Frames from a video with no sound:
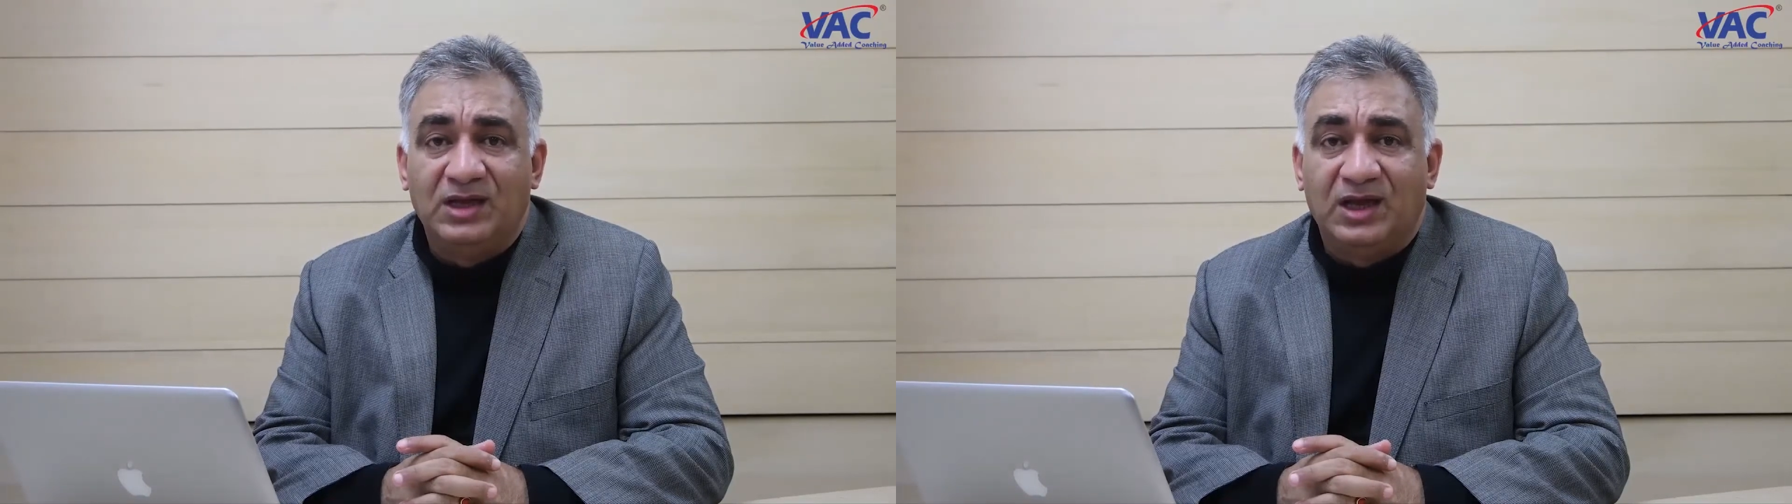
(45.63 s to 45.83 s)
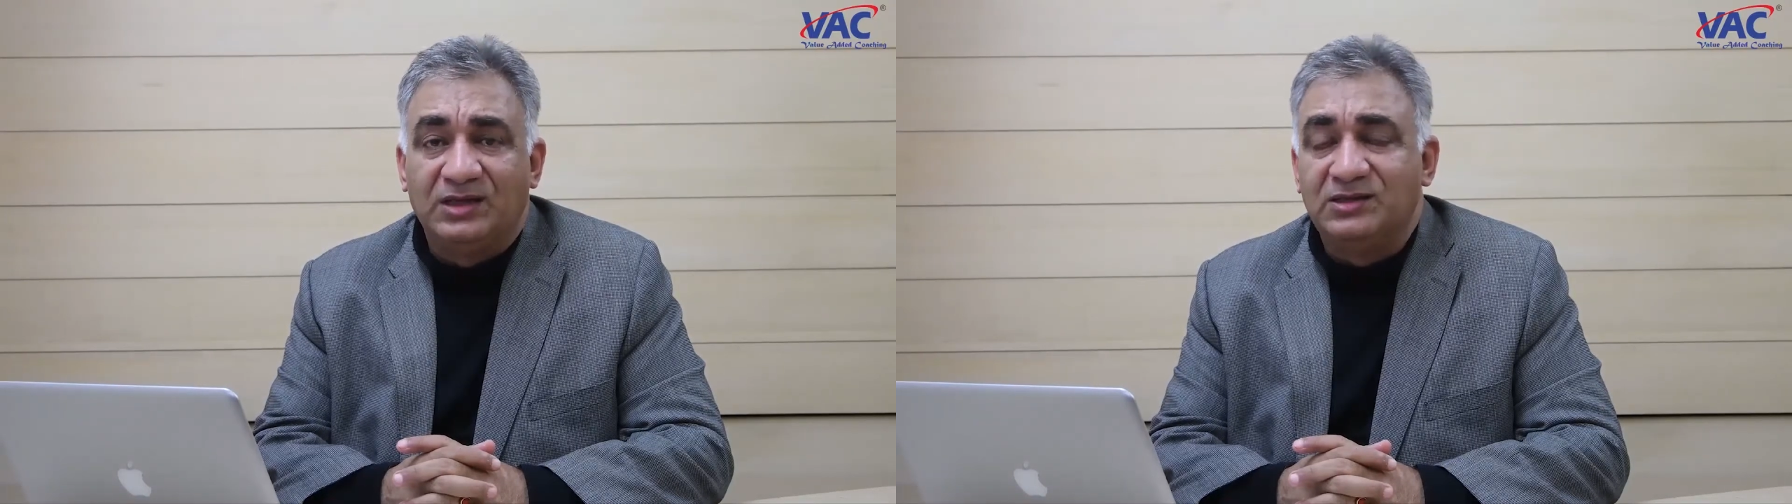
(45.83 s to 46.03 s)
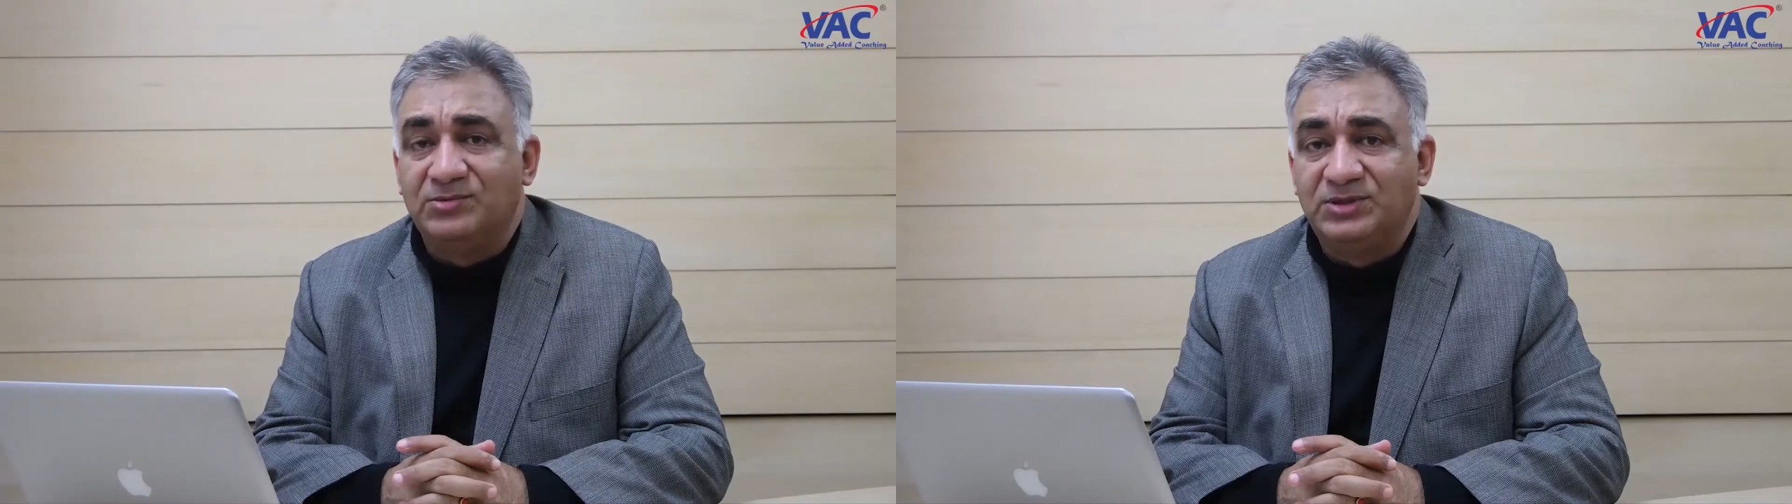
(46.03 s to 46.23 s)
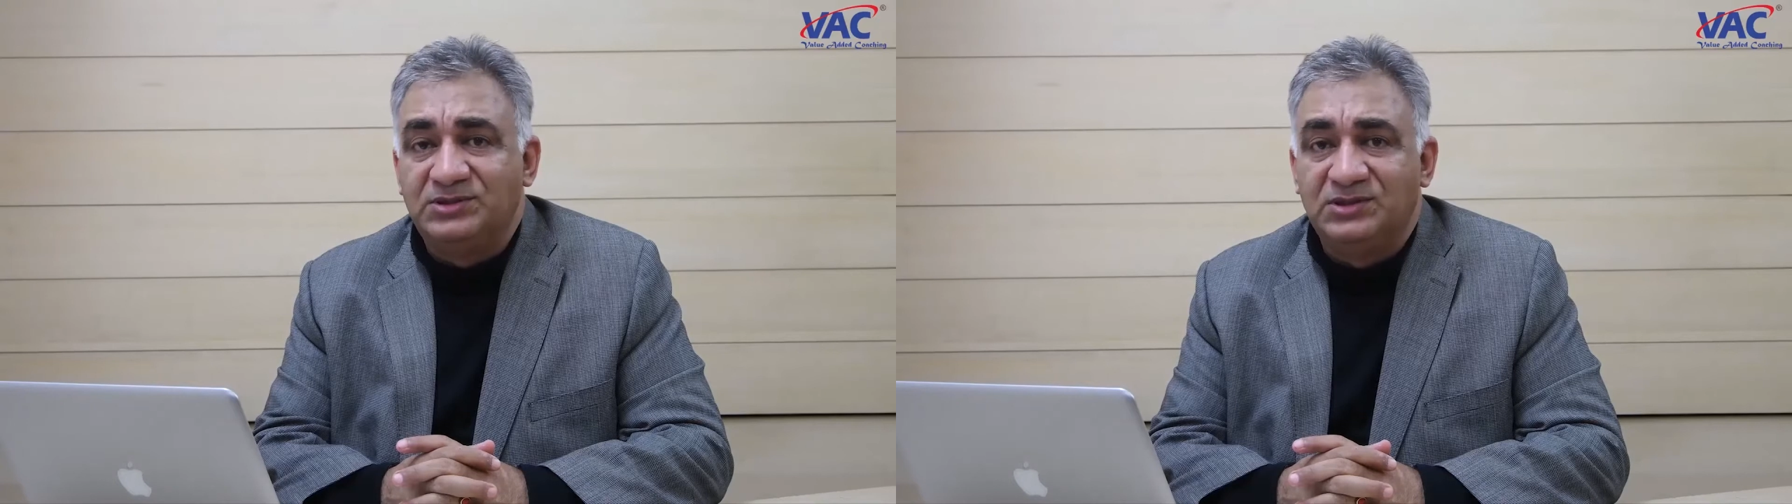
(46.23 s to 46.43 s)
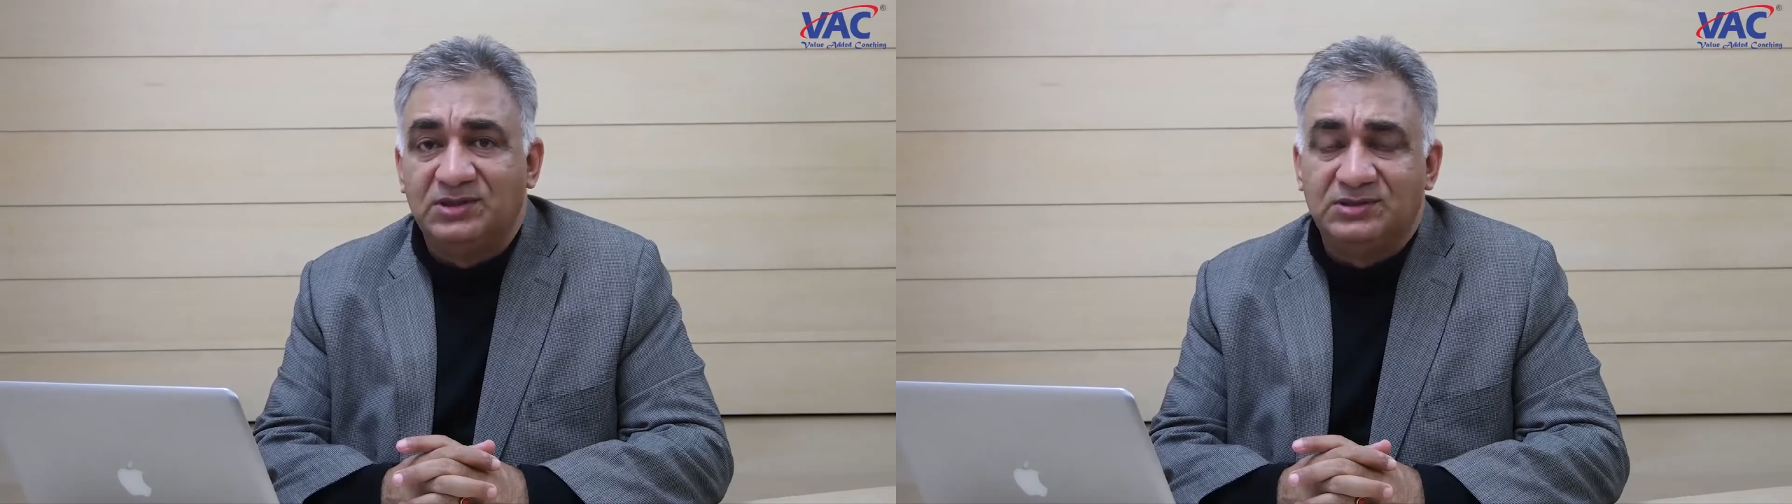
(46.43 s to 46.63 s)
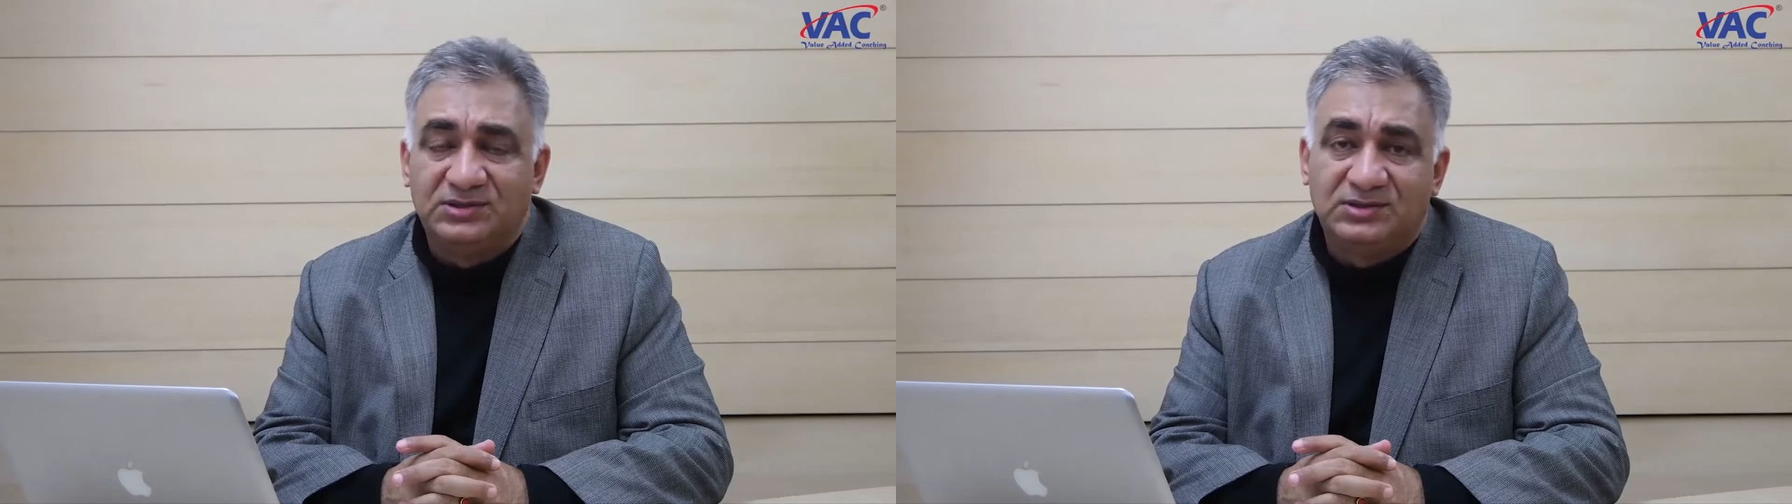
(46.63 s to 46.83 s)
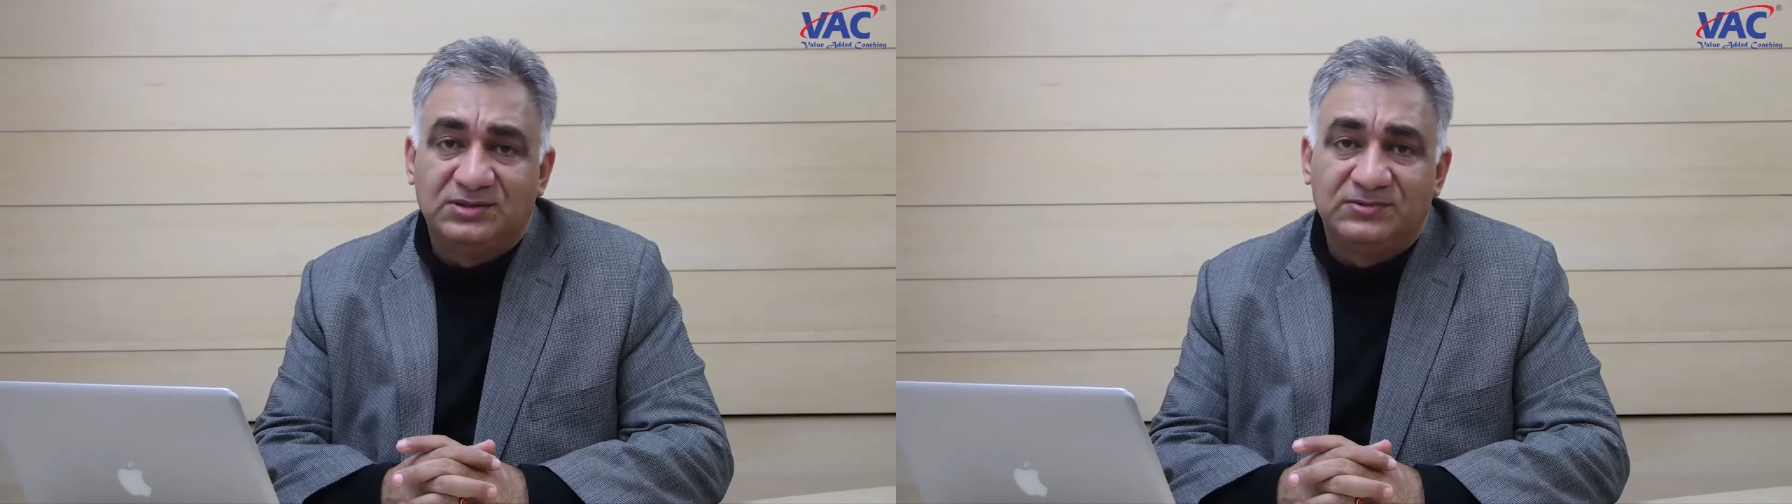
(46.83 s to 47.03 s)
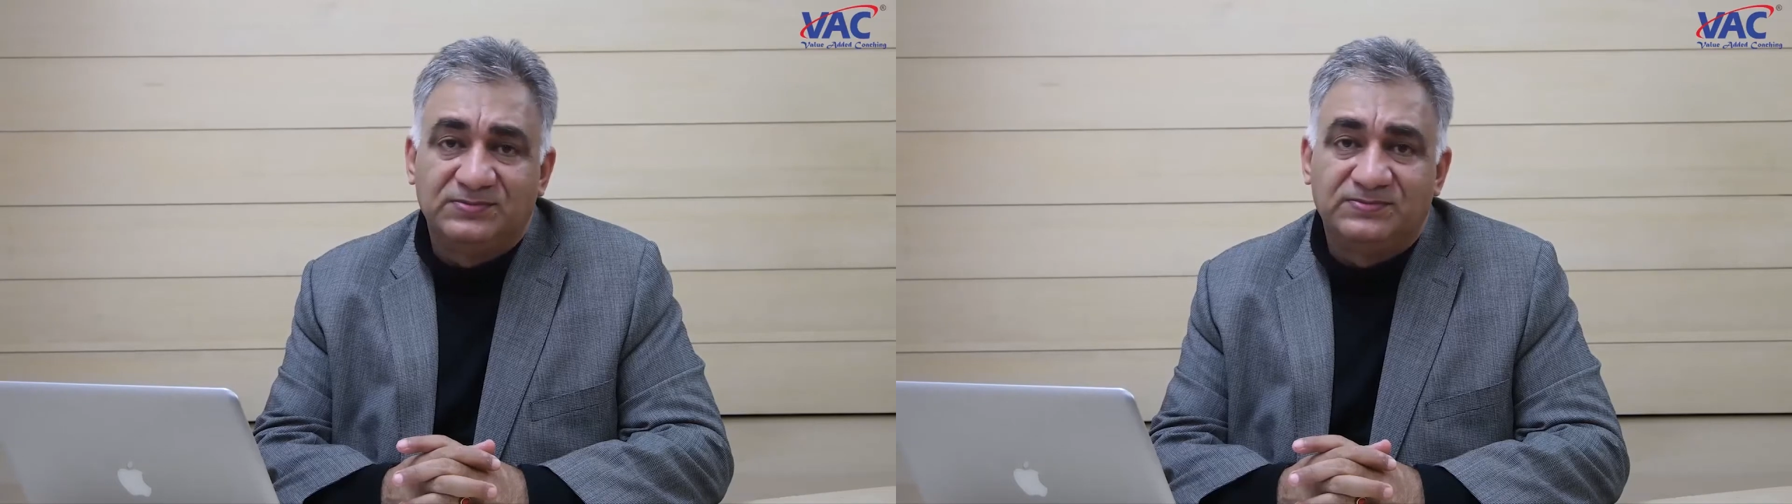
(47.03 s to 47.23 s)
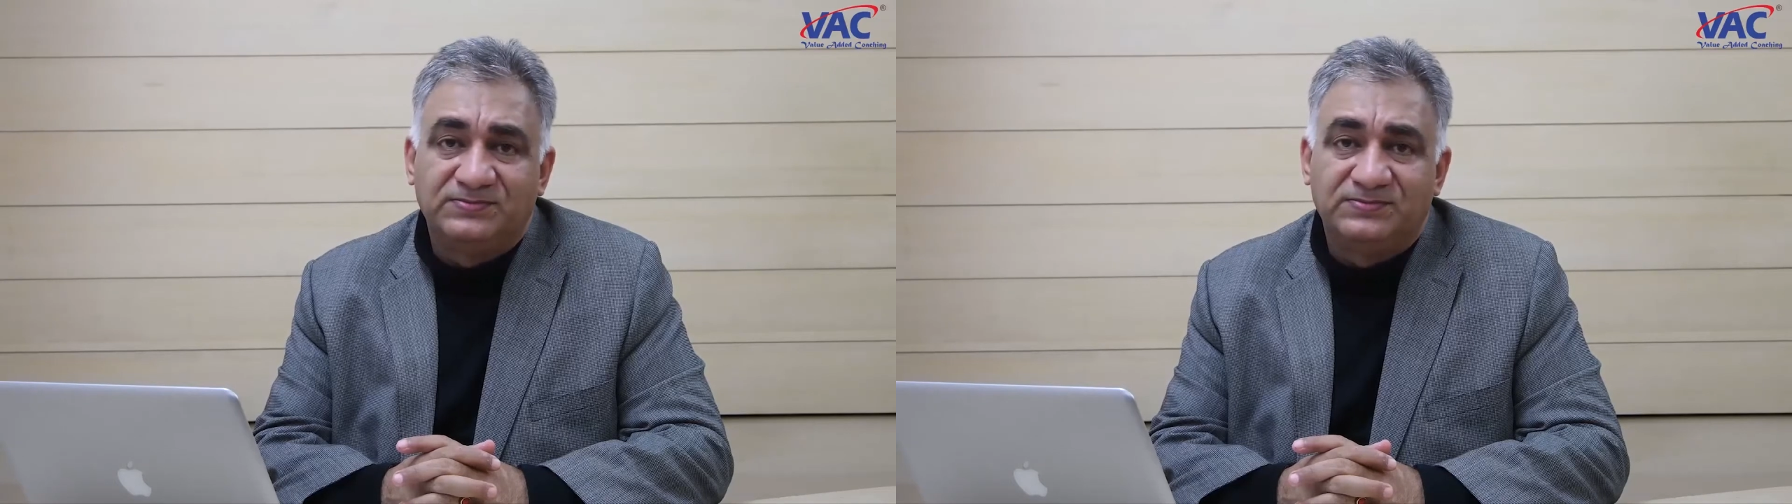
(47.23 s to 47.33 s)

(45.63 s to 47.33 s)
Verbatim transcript: and the business